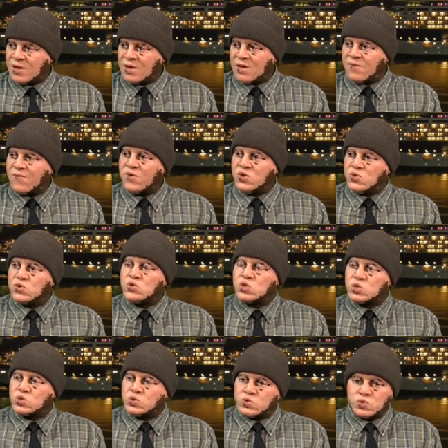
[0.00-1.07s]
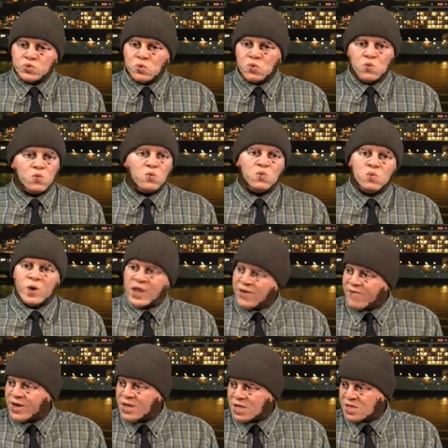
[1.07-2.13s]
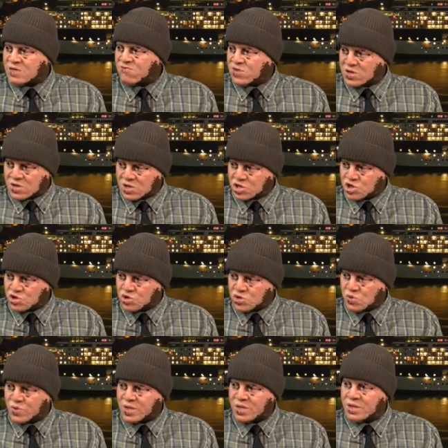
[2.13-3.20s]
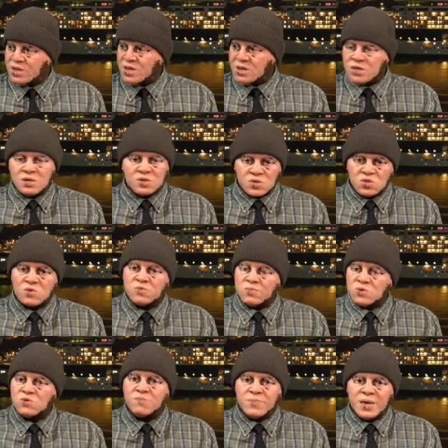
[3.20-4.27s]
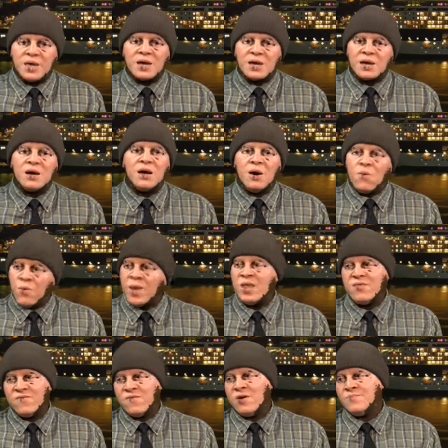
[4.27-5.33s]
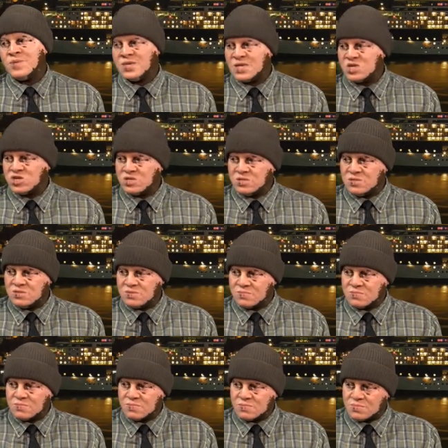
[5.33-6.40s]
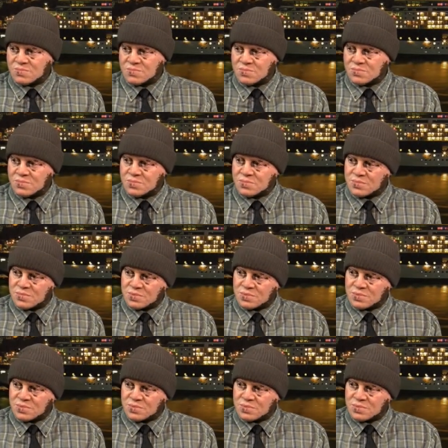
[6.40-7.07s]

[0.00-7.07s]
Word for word: for you to whatever it is research you're doing, you know, to to make a well-informed decision. Okay, great.